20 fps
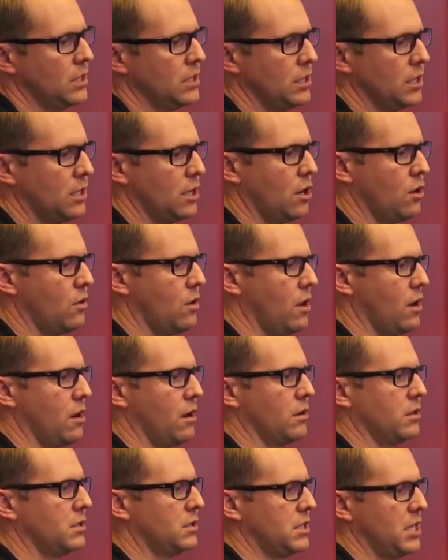
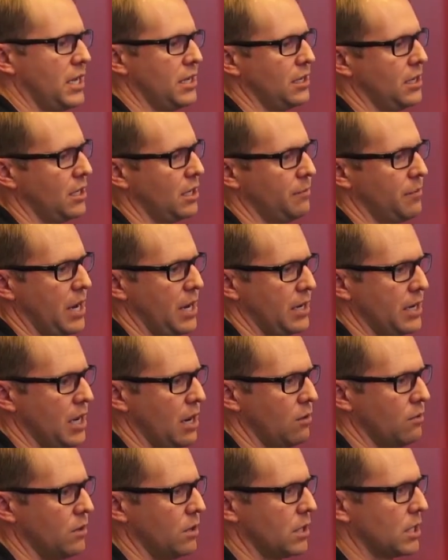our 10 gigabyte
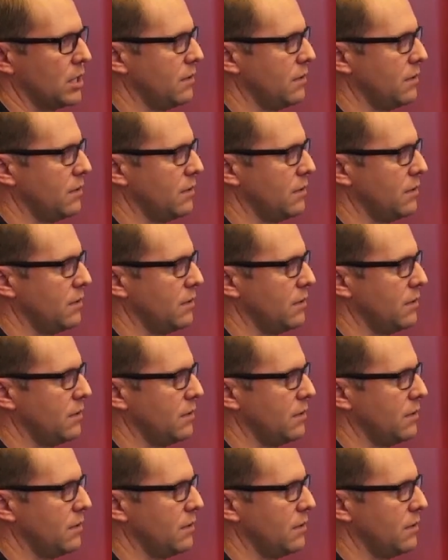network.